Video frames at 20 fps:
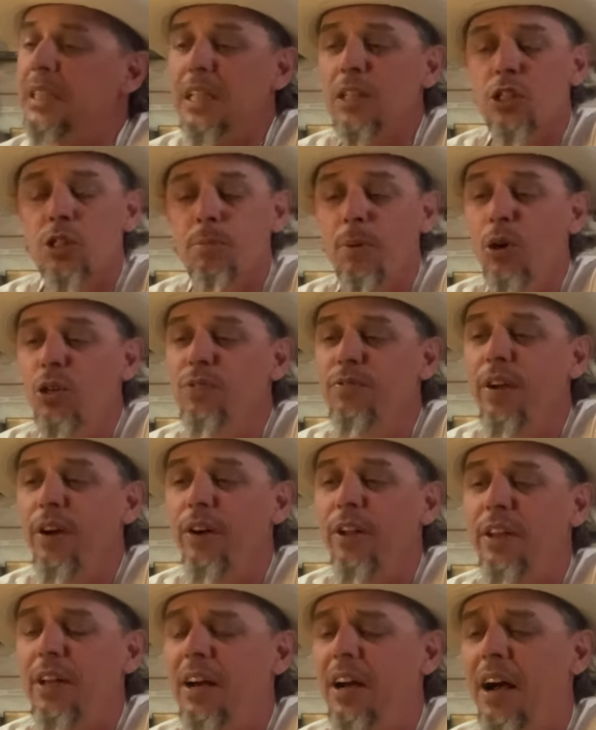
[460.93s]
Smoke's
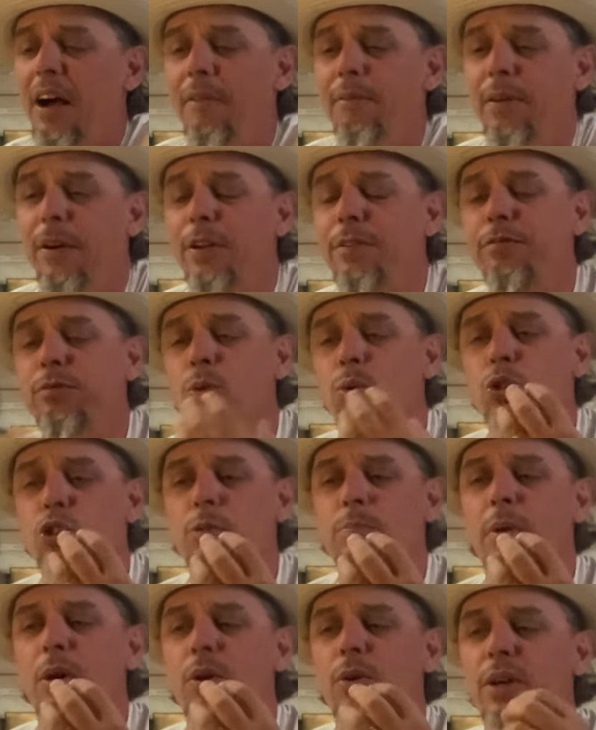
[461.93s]
very, very full
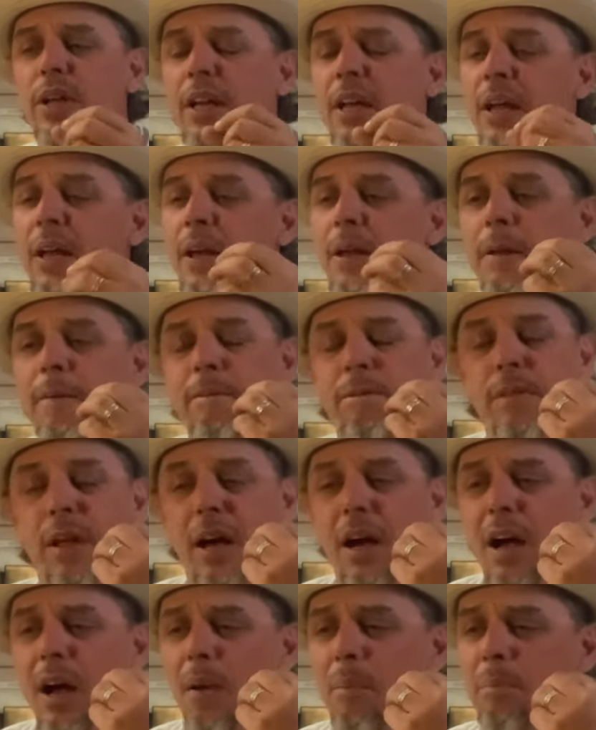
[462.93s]
smoke.
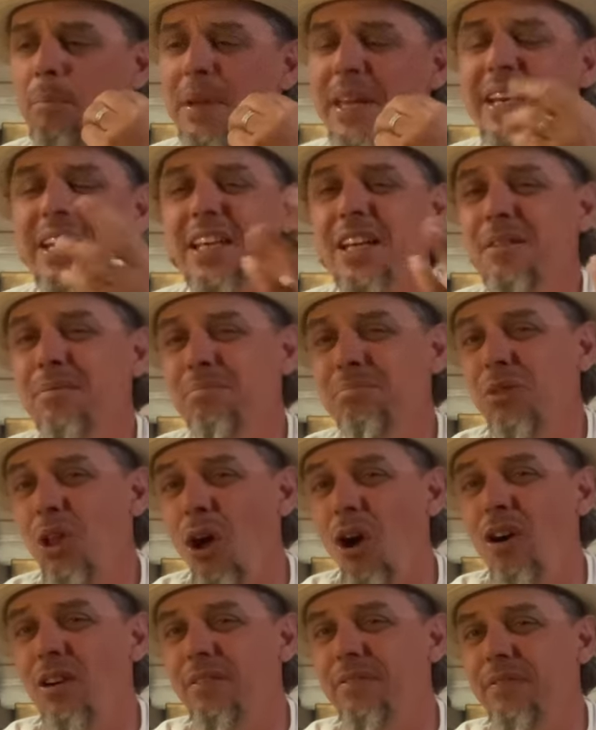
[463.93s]
Medium
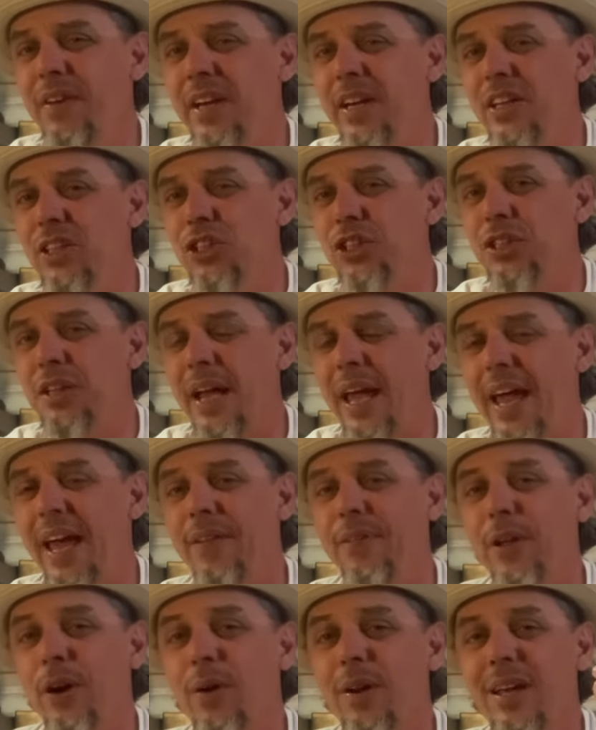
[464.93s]
long finish,
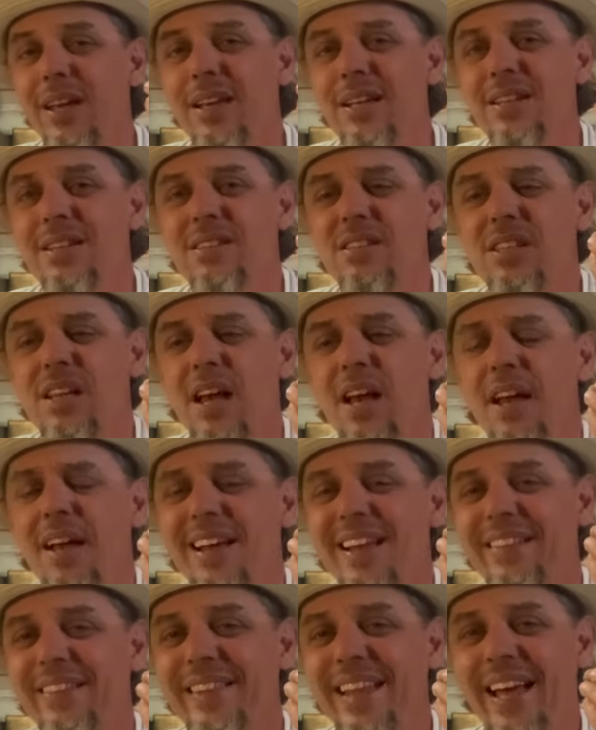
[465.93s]
and there is
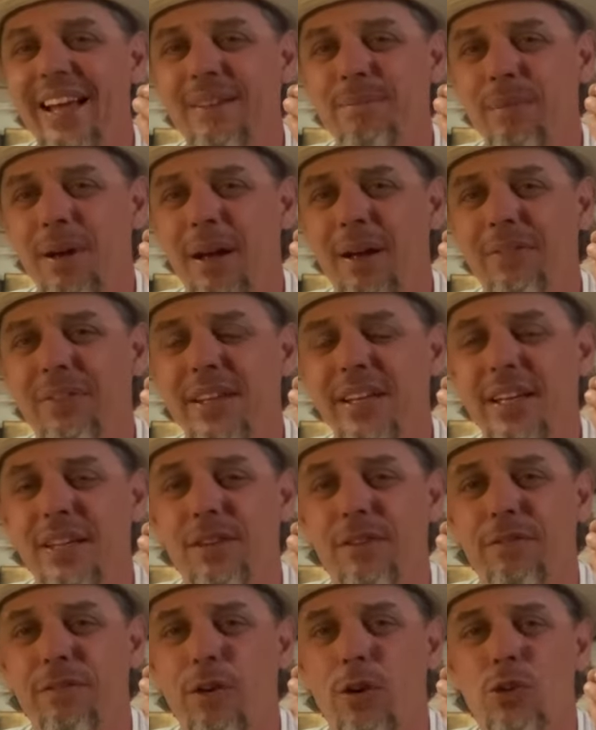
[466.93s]
that, I think in
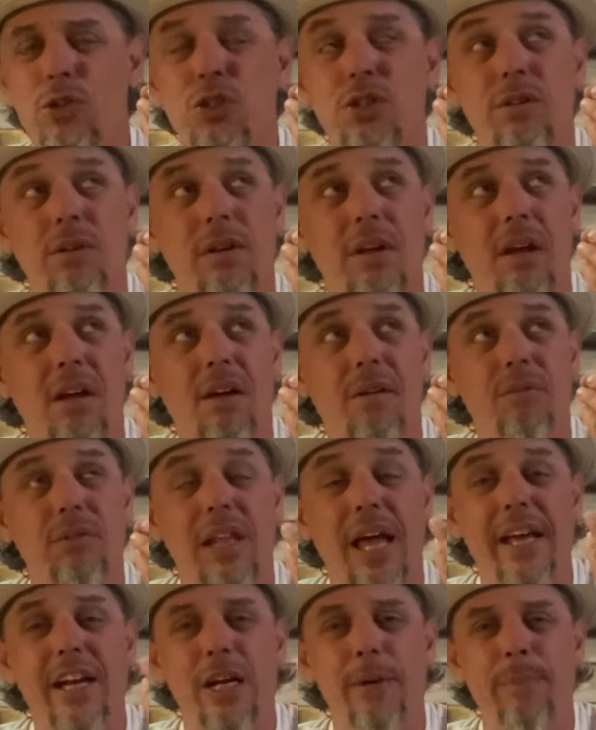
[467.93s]
the first
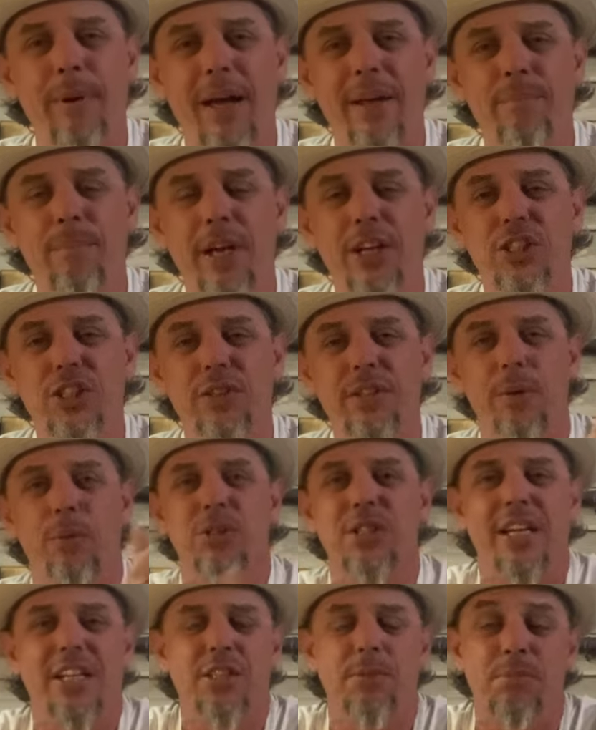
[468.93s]
light up I mentioned there
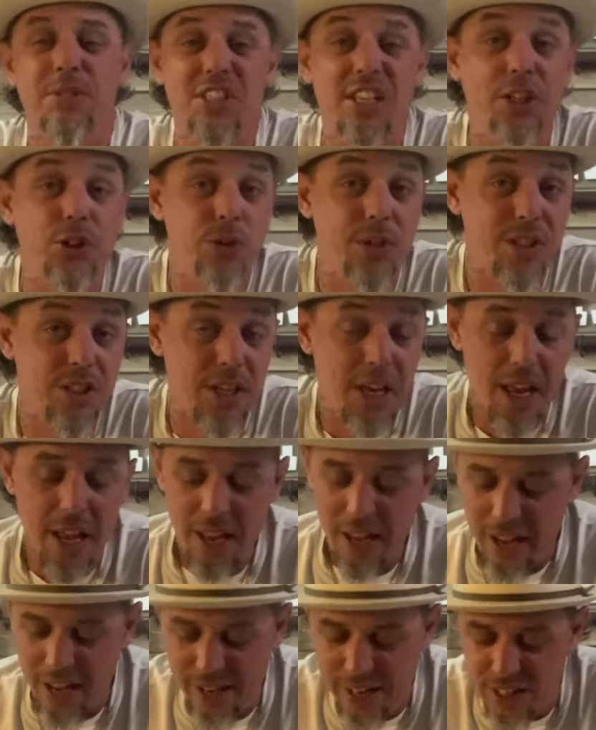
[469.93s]
was like some citrus,
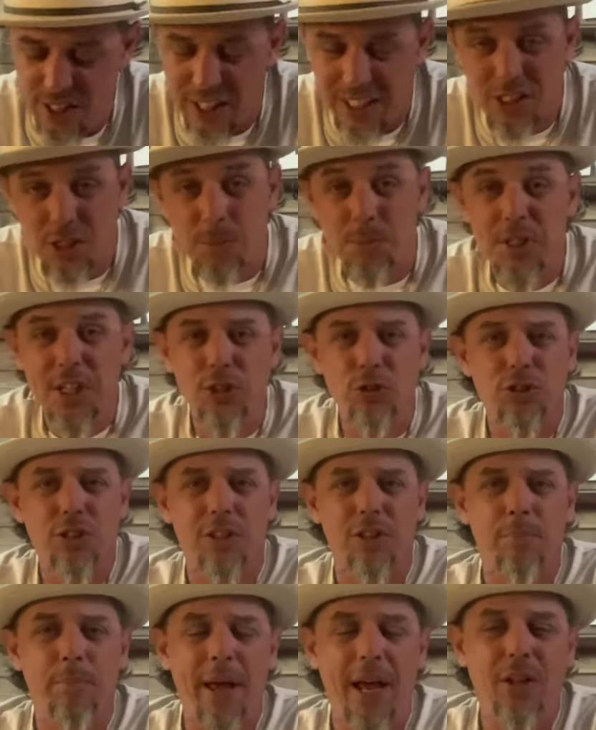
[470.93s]
and it is like some citrus
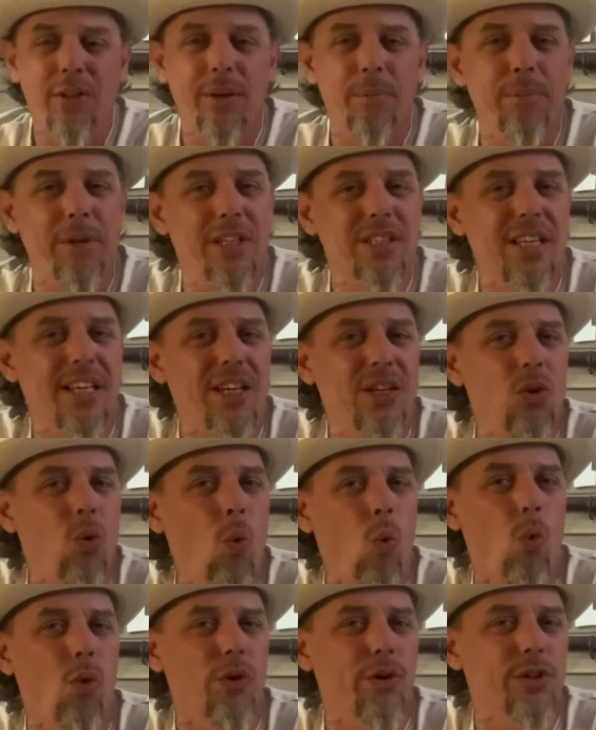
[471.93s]
on the palate, but it's like an
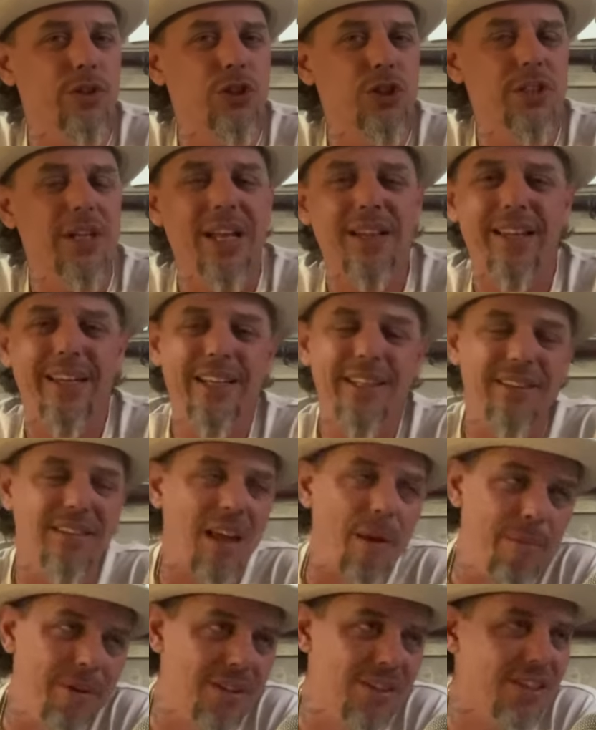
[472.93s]
orange, not like a
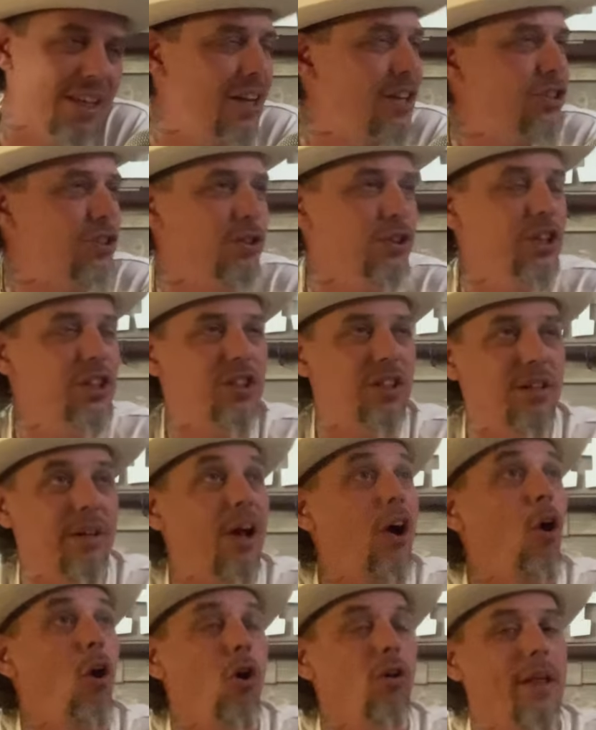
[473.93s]
lemon zest or just an
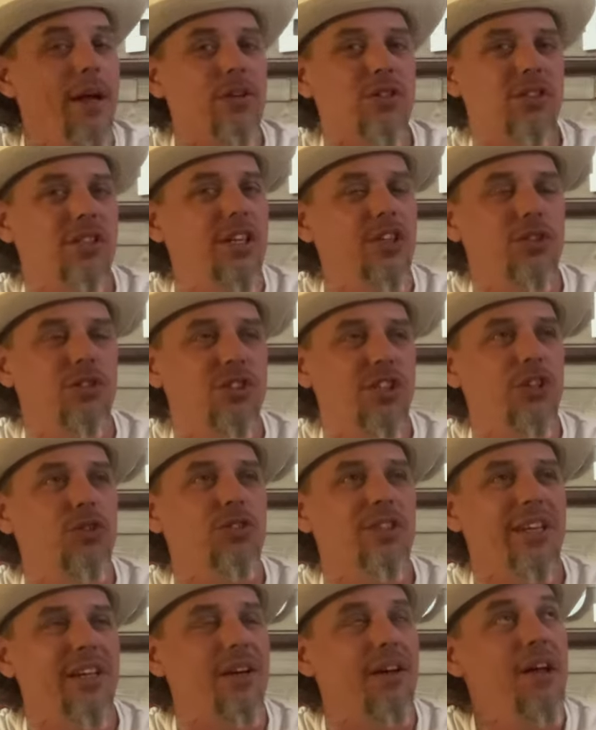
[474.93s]
all-out
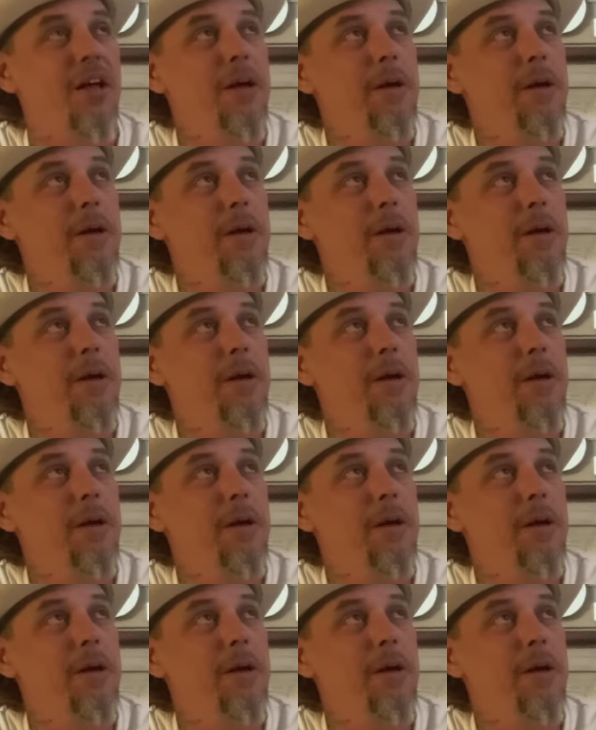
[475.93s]
citrus,